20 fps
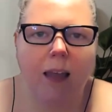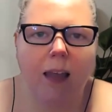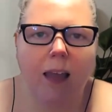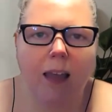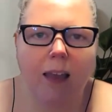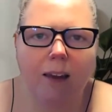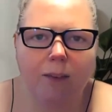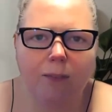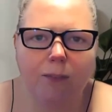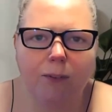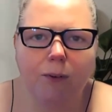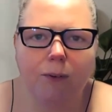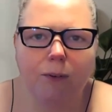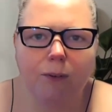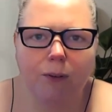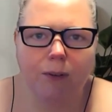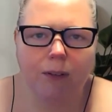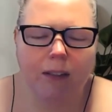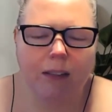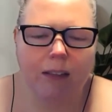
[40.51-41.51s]
And if you're
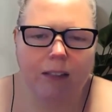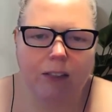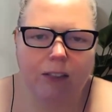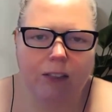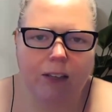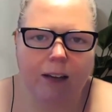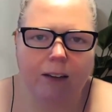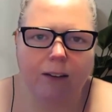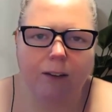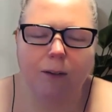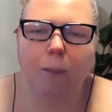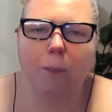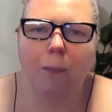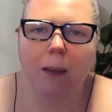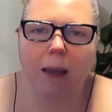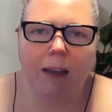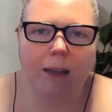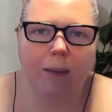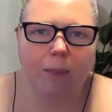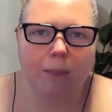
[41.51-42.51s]
new to this channel,
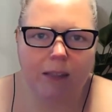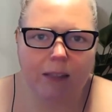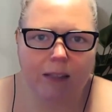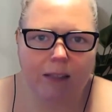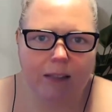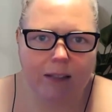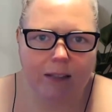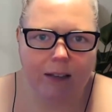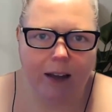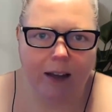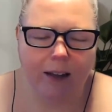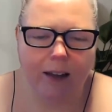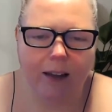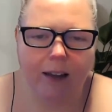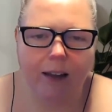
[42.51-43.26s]
my name's Lisa Duck.